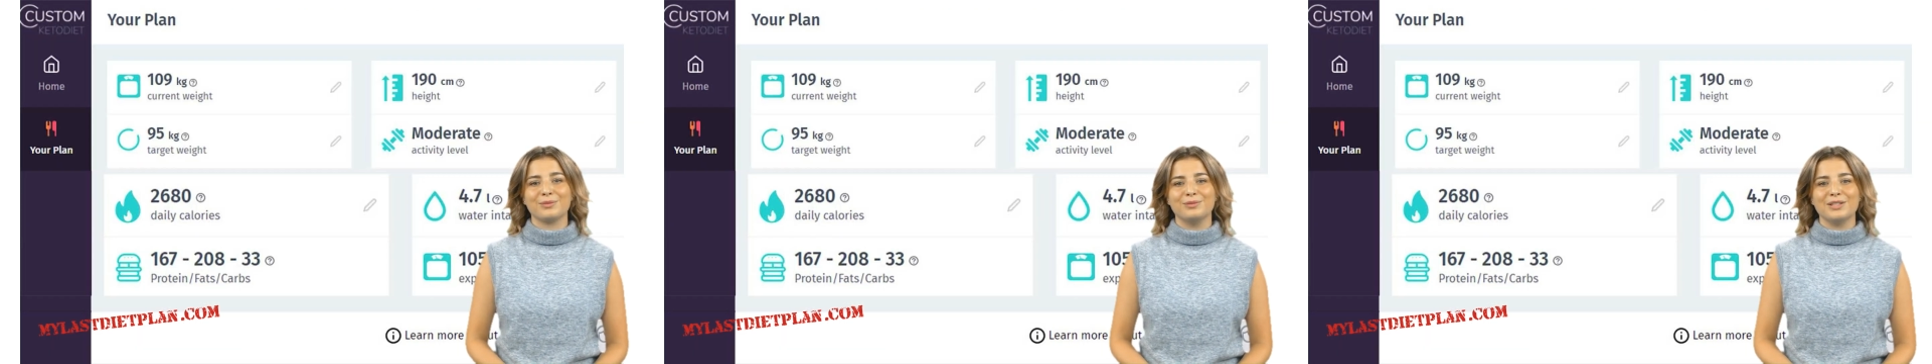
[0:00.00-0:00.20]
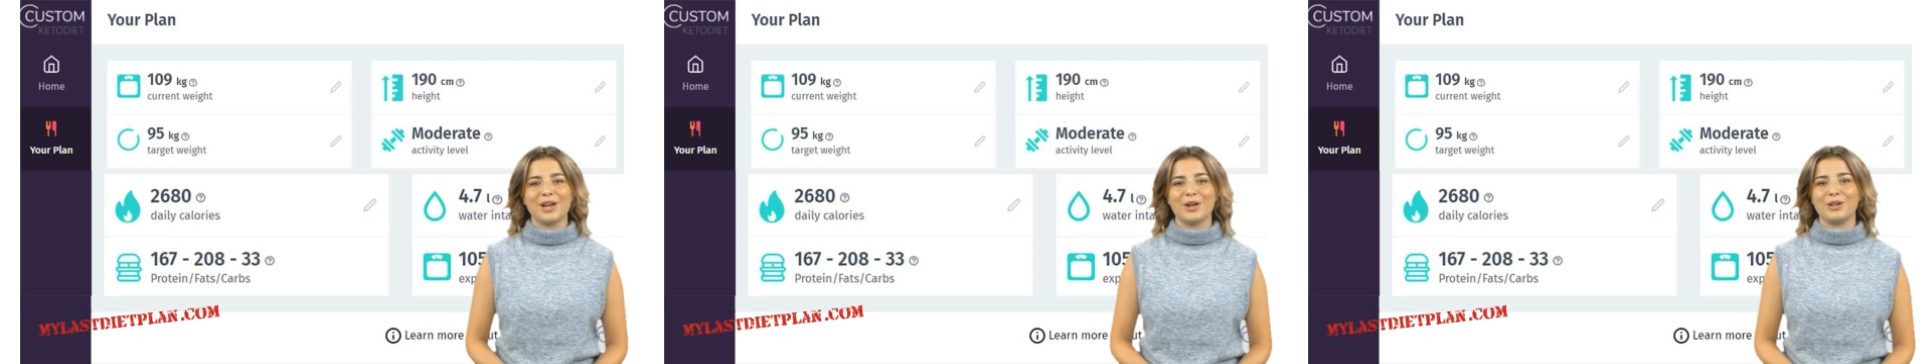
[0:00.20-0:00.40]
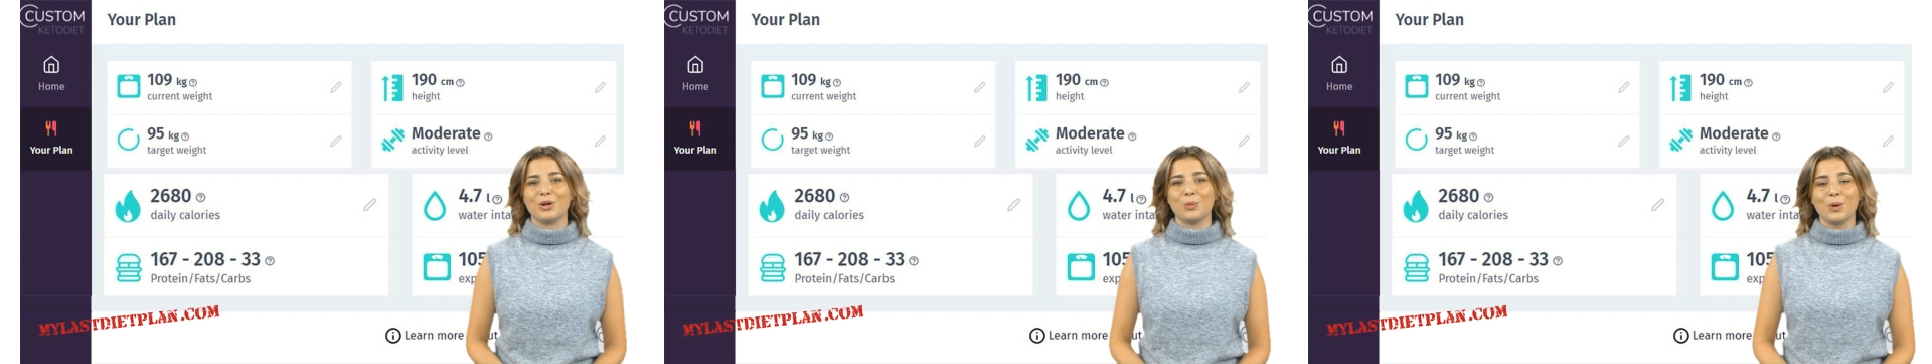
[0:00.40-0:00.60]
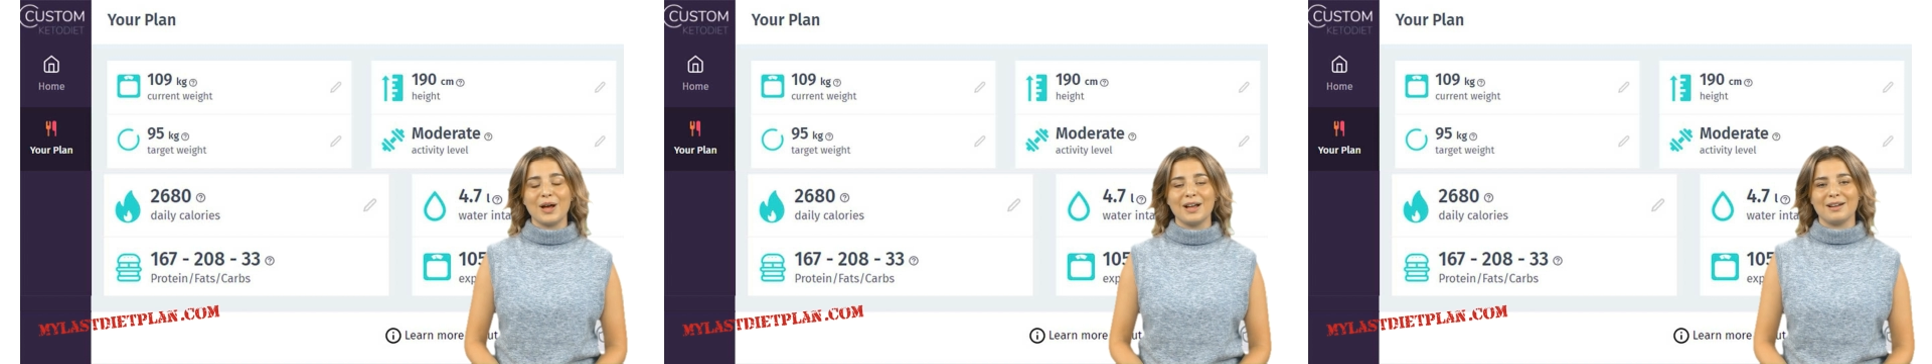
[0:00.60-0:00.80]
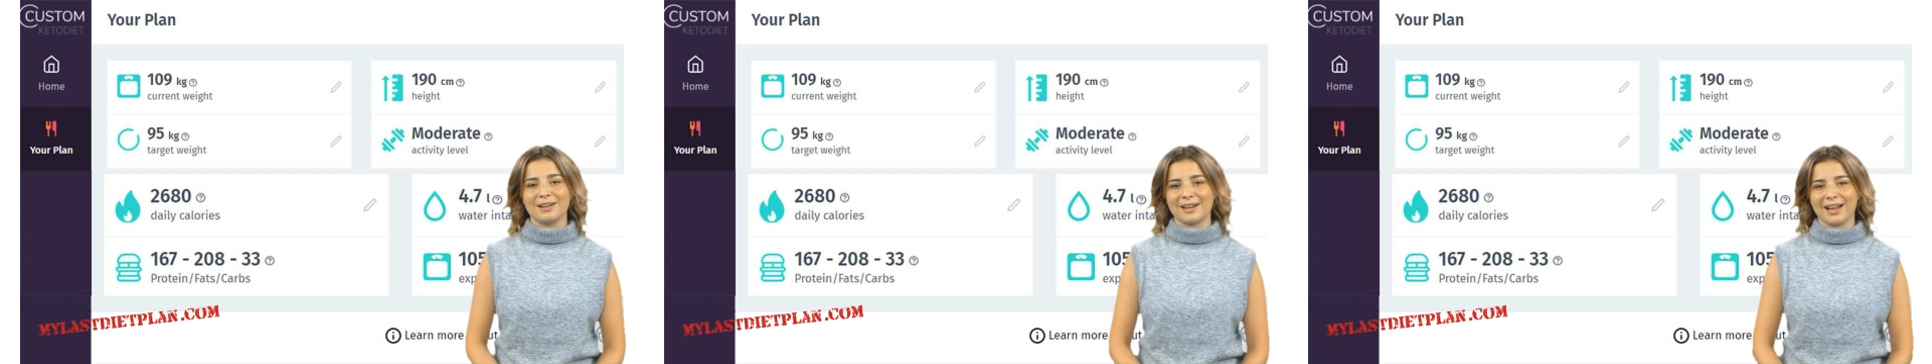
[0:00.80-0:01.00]
target
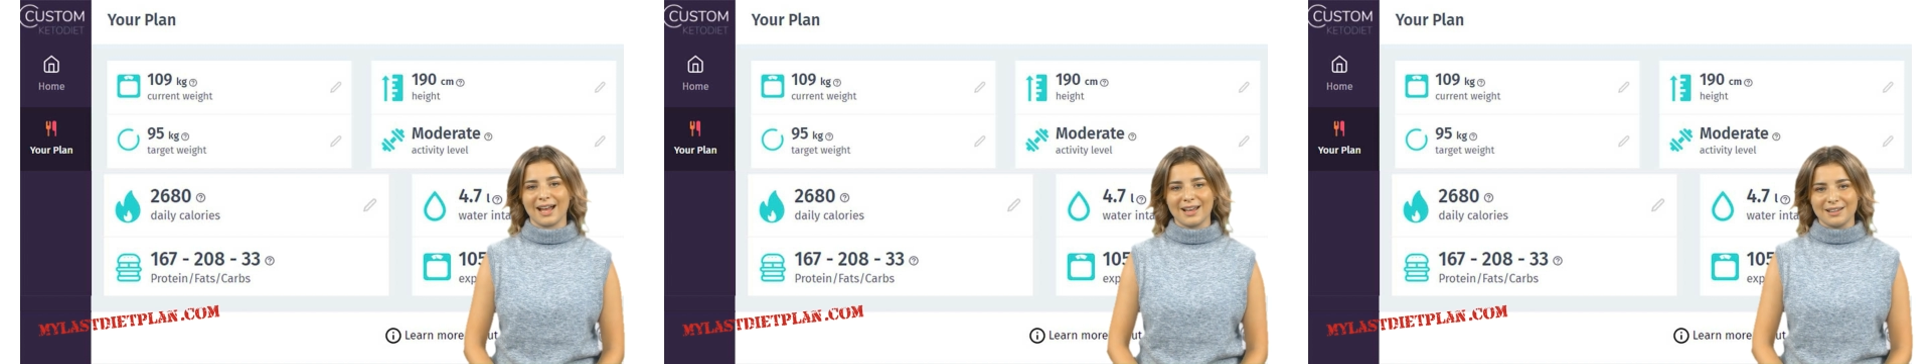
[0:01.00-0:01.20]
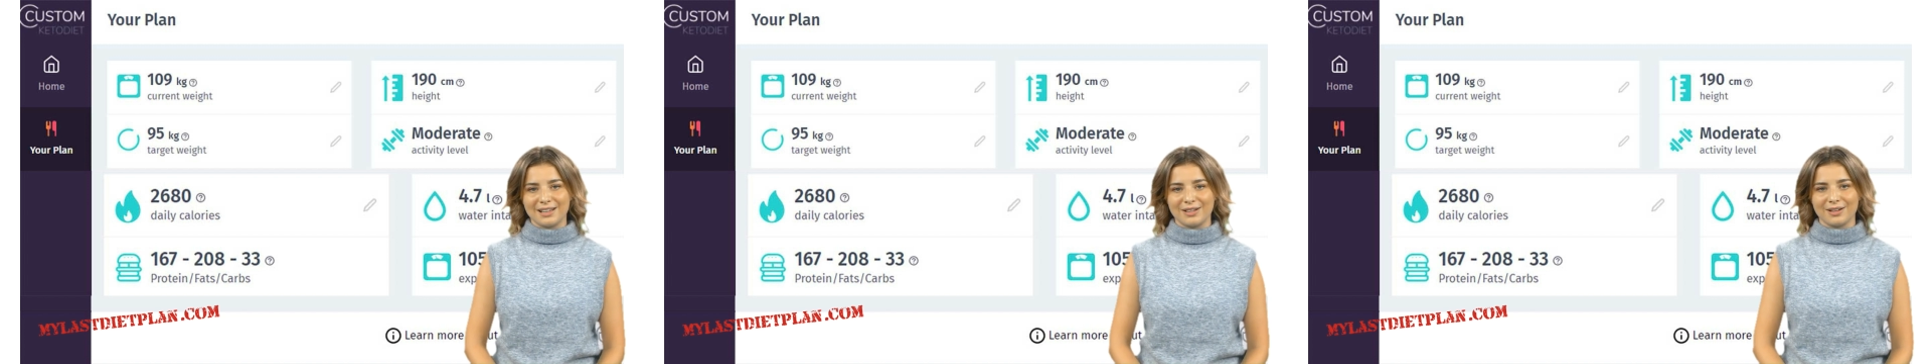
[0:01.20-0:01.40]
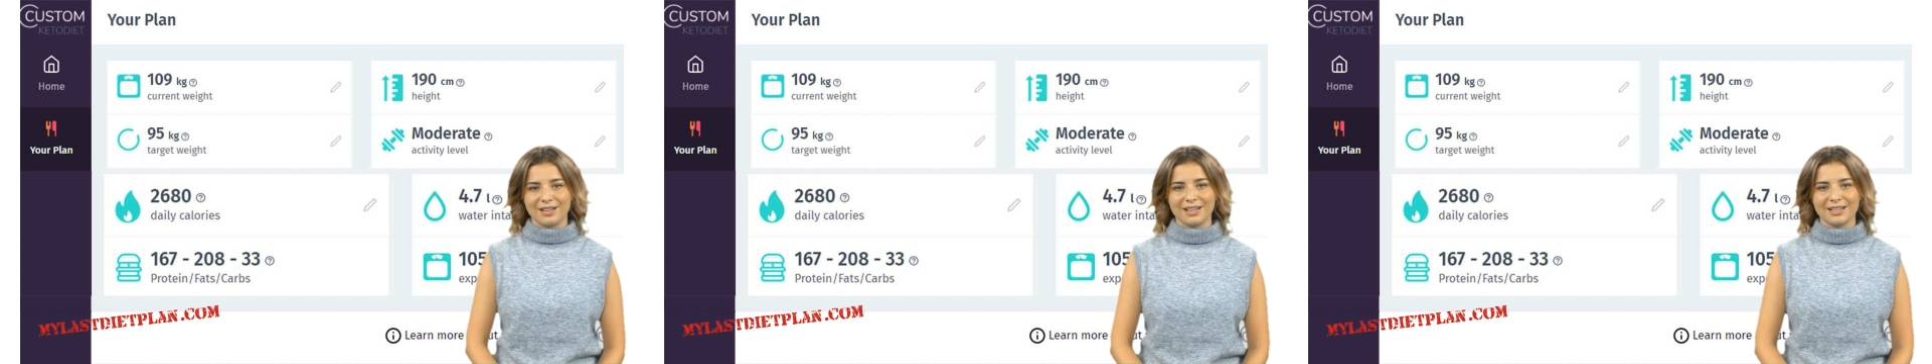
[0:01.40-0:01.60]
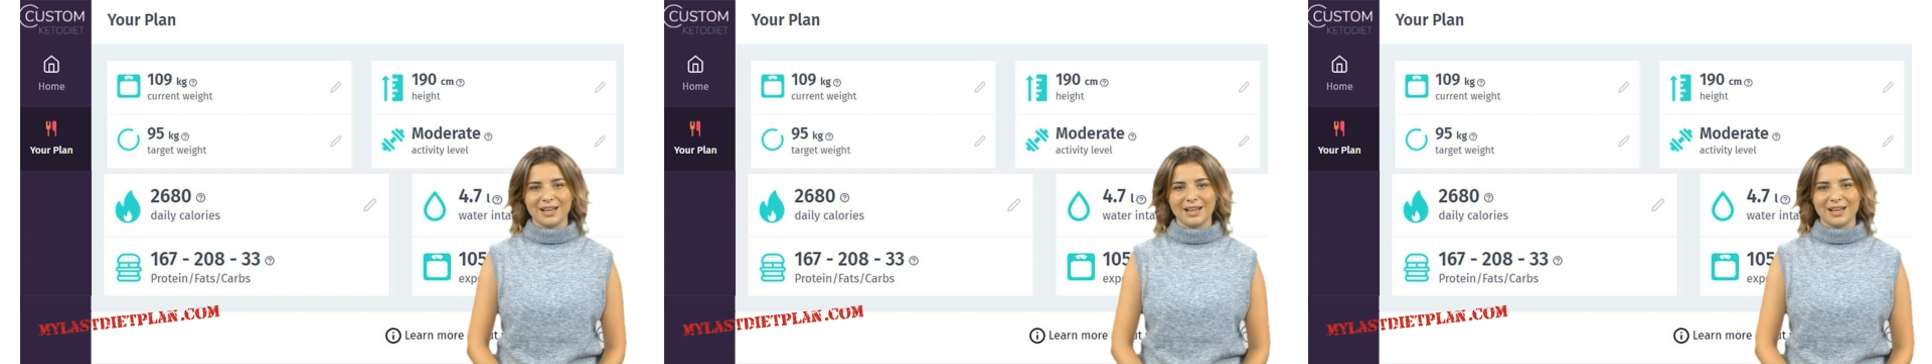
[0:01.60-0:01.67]
weight, activity